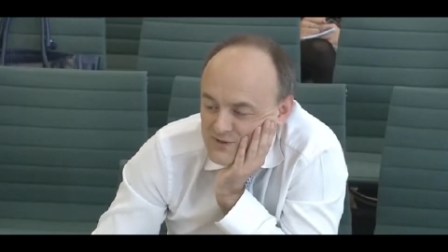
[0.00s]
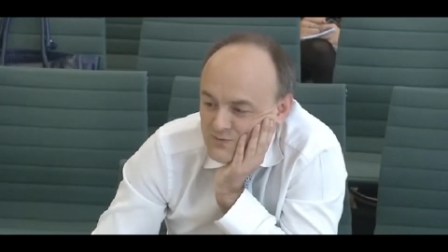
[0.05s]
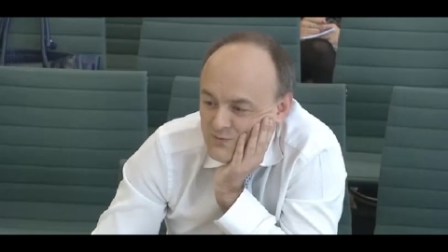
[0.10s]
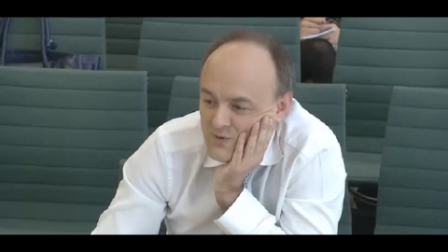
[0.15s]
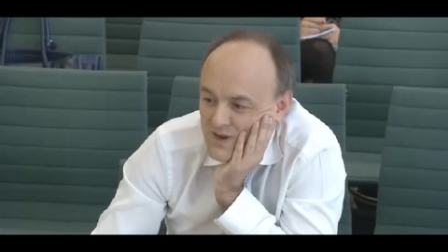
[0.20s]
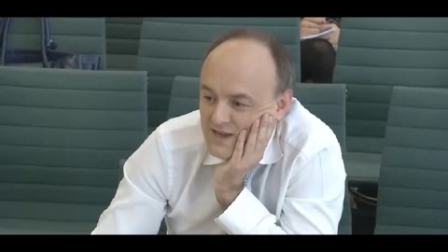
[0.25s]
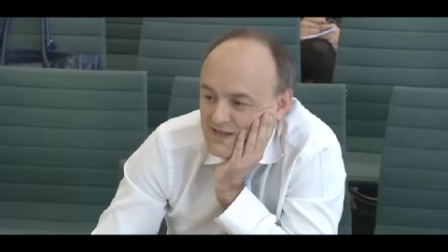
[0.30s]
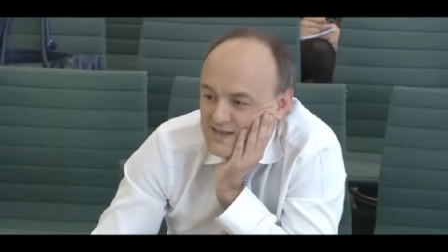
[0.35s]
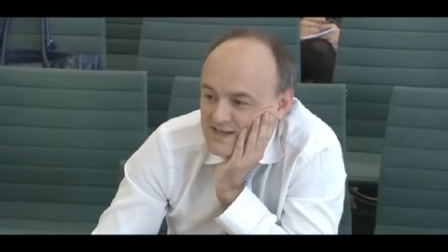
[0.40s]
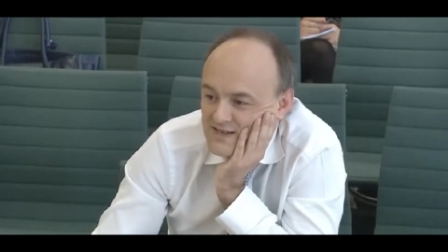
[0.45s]
as
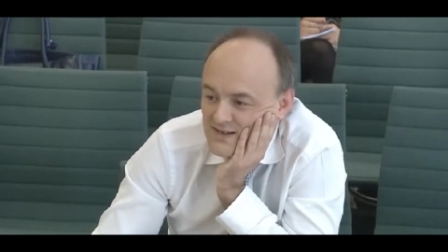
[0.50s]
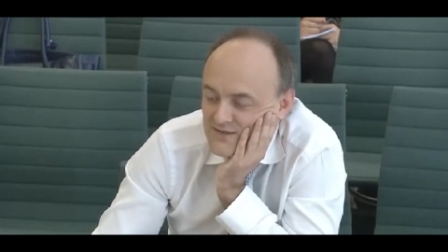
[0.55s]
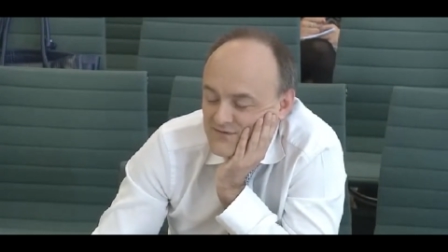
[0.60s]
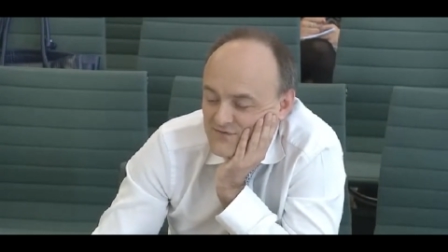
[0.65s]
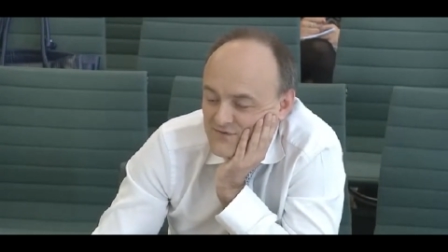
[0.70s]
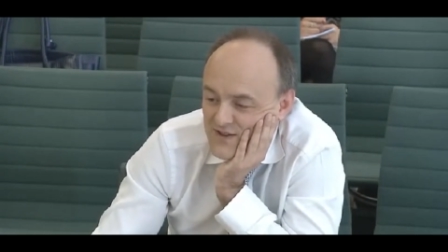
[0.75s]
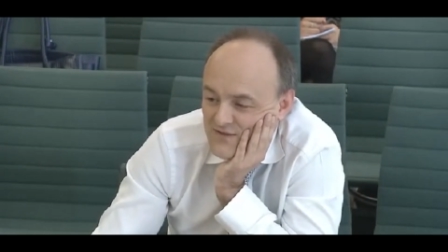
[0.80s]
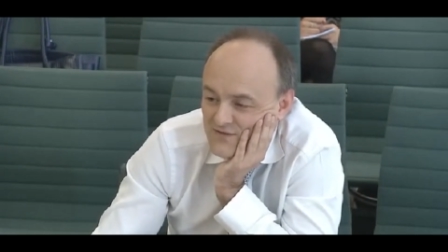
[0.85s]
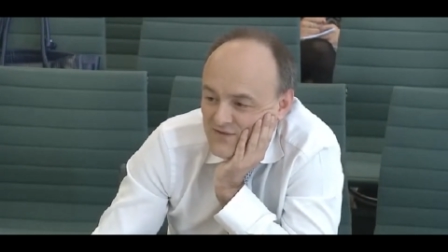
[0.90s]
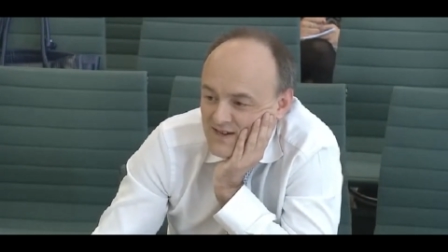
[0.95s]
well as
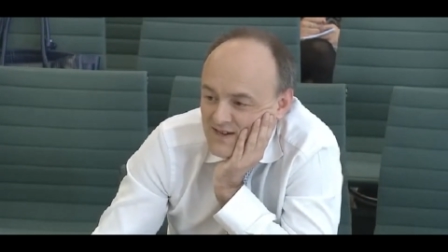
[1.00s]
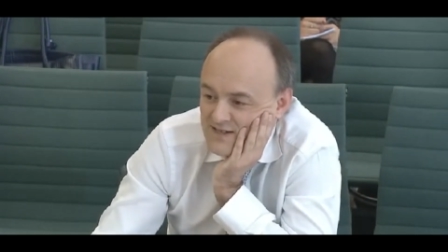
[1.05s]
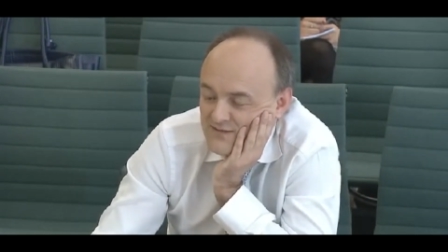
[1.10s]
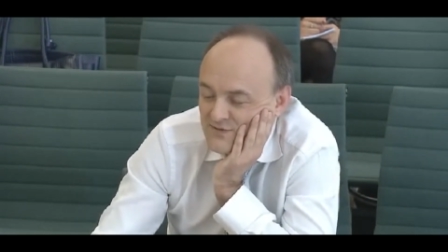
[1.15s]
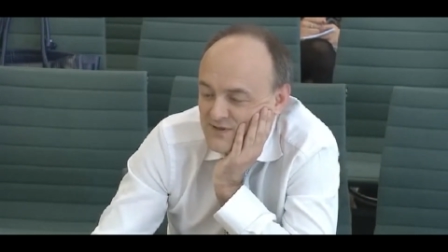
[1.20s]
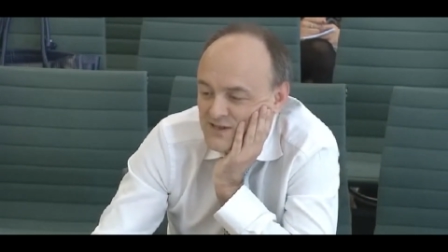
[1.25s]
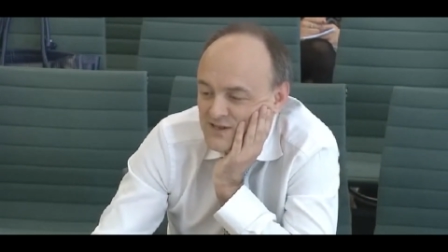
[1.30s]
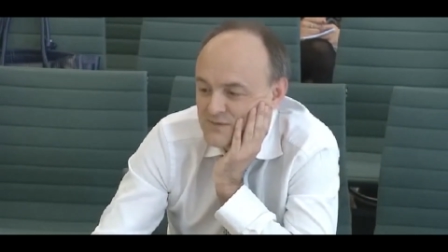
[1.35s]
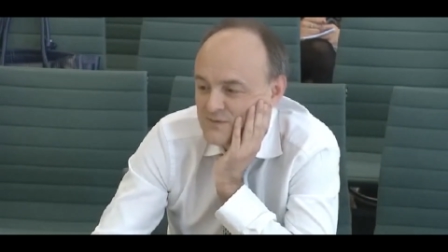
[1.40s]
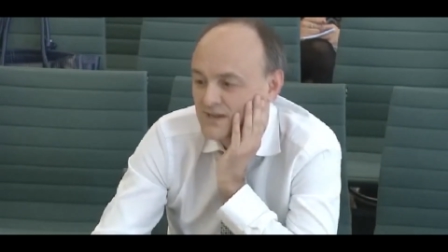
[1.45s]

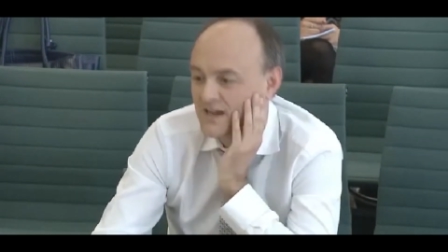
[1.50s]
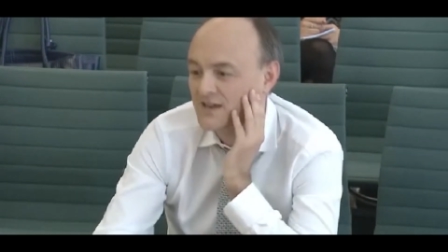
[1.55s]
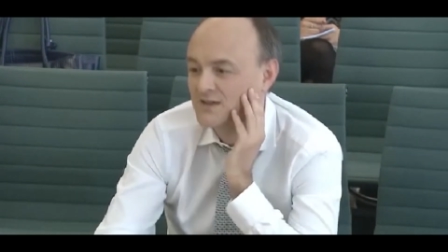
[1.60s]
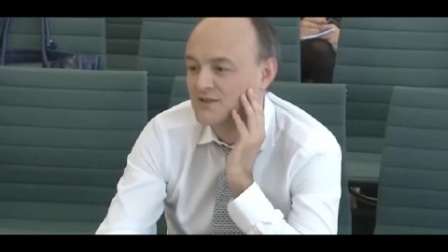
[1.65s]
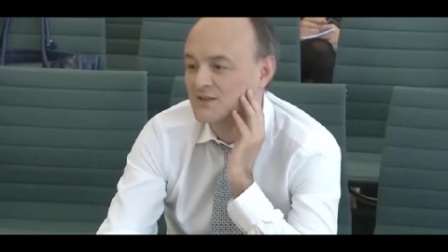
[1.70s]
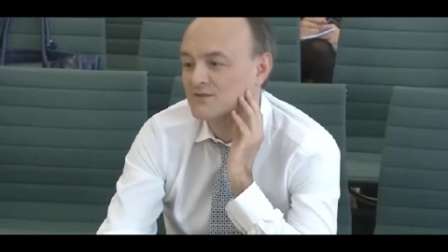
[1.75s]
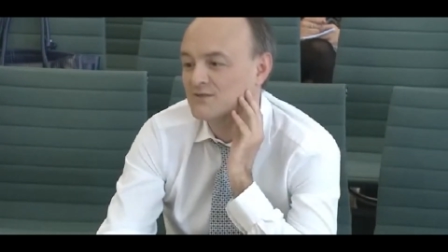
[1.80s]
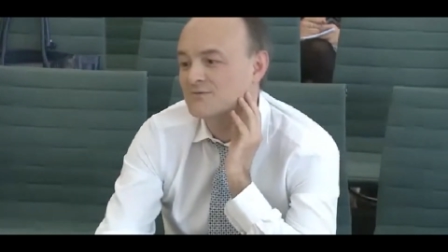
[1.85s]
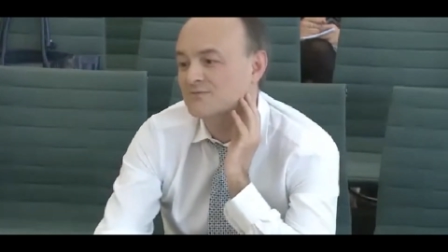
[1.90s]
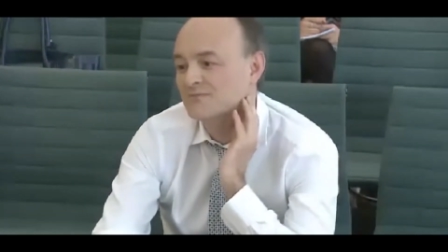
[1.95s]
effectively as we can
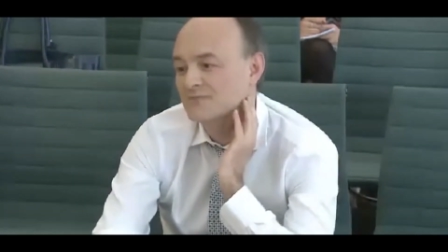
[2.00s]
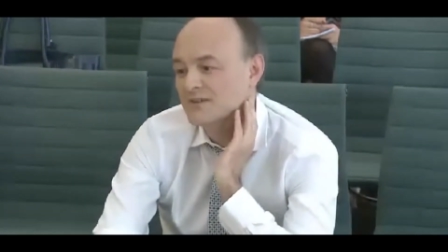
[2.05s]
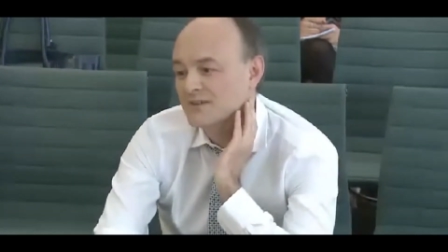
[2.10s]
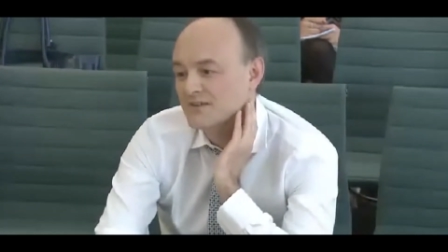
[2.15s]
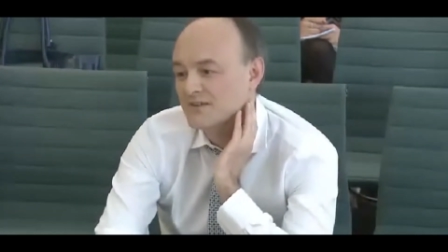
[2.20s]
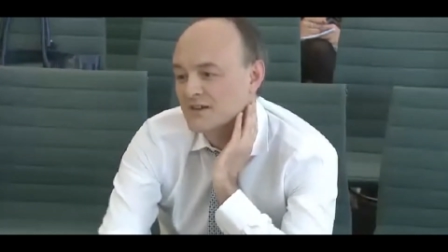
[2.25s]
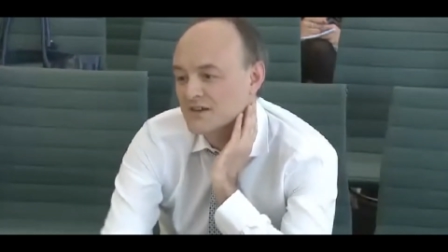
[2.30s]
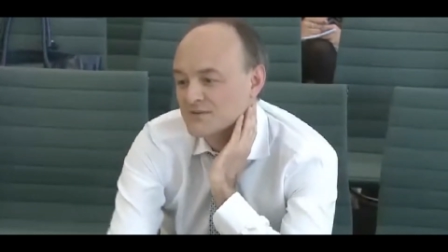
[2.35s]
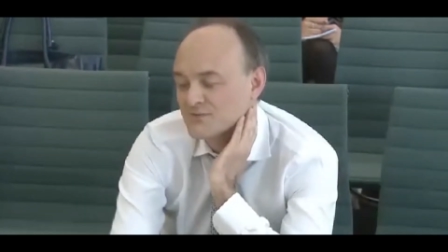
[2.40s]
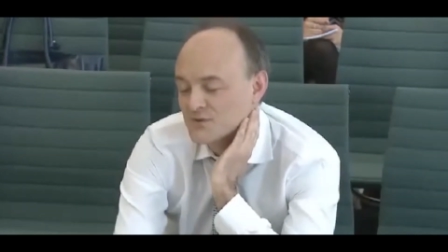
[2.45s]
do in
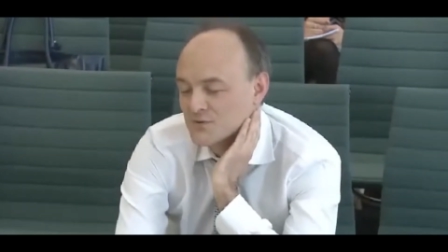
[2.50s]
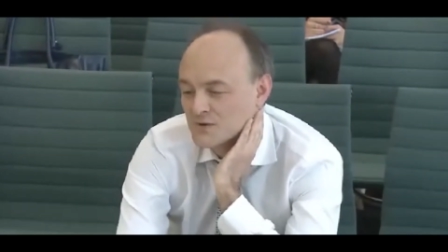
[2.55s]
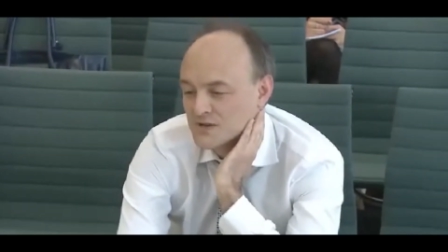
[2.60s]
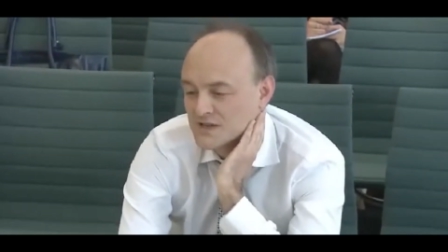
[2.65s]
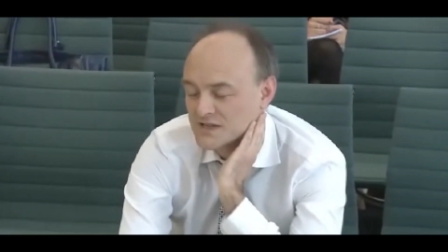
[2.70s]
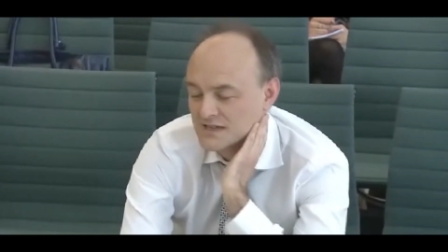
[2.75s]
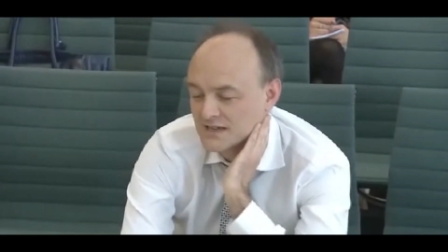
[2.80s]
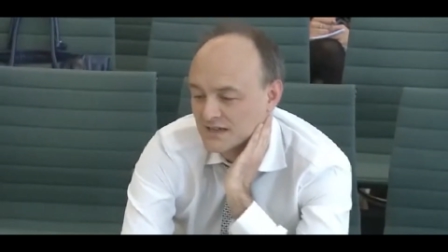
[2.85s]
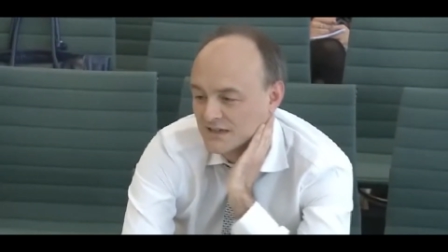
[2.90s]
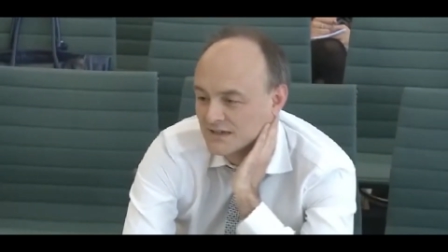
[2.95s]
the next few
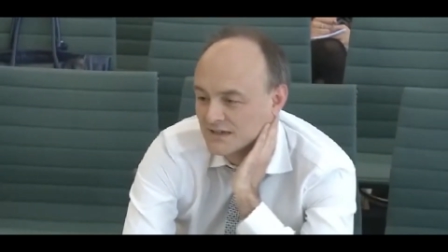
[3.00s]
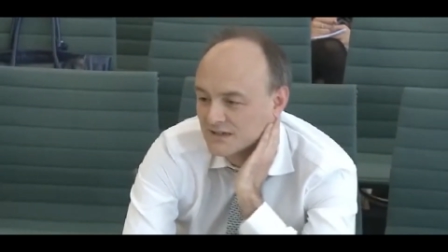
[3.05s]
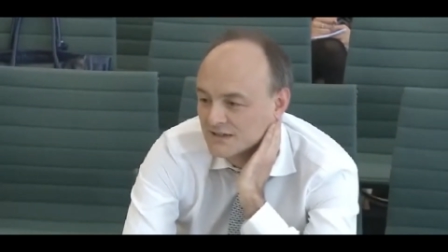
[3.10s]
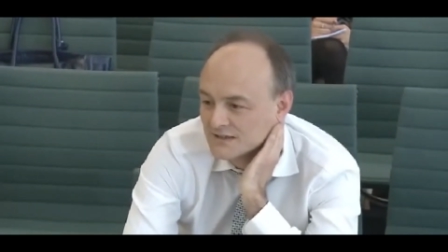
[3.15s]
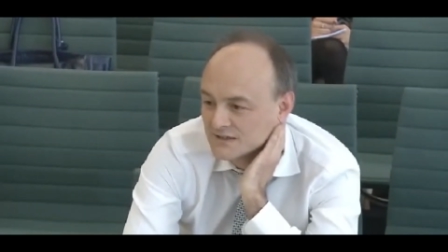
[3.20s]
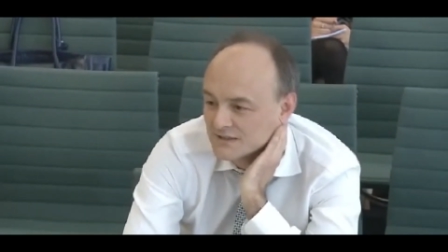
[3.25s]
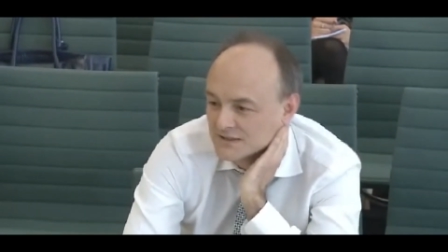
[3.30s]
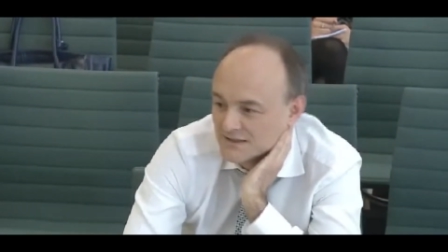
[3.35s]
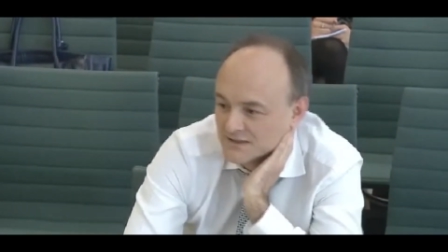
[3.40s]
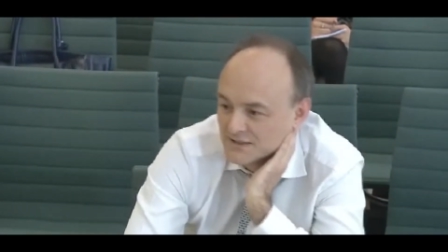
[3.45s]
weeks.
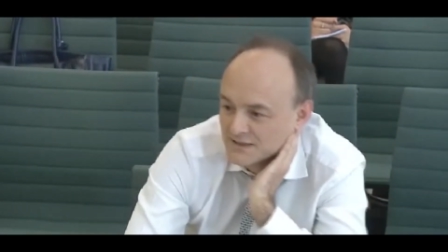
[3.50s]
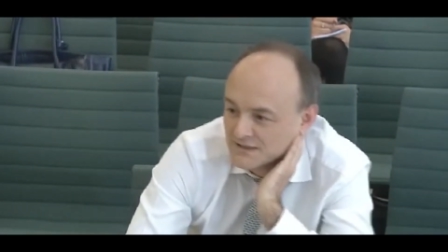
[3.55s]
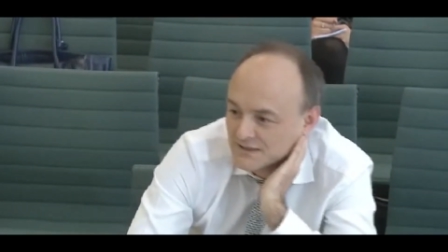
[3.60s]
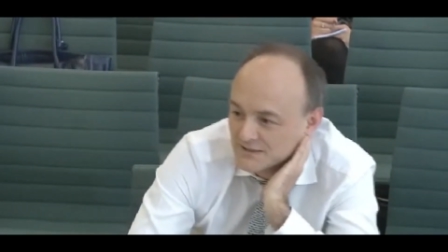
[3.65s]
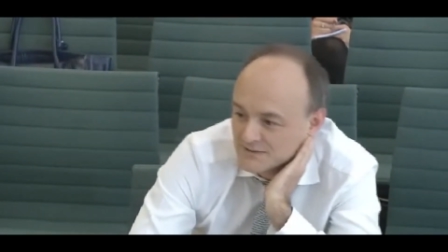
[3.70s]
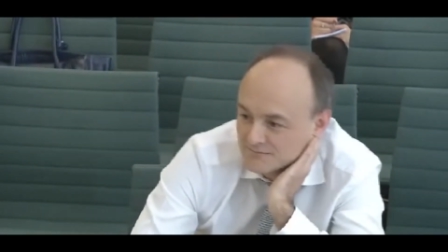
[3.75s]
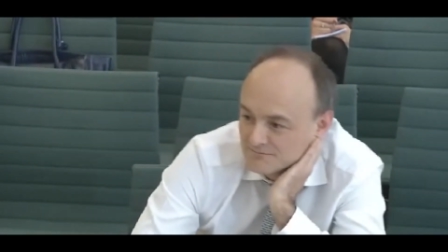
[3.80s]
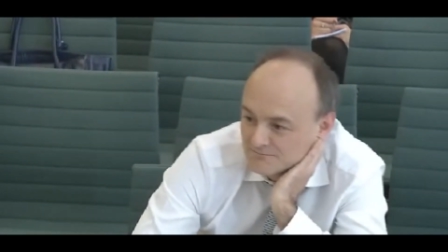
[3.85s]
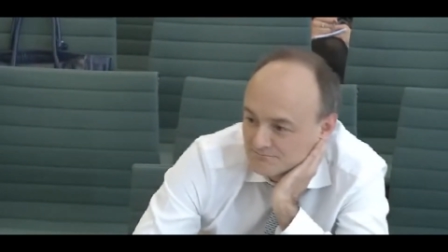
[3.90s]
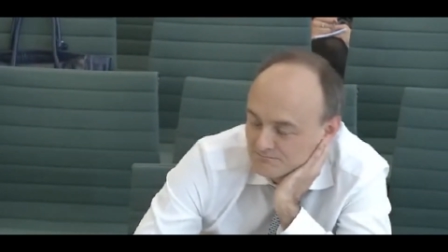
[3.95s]
So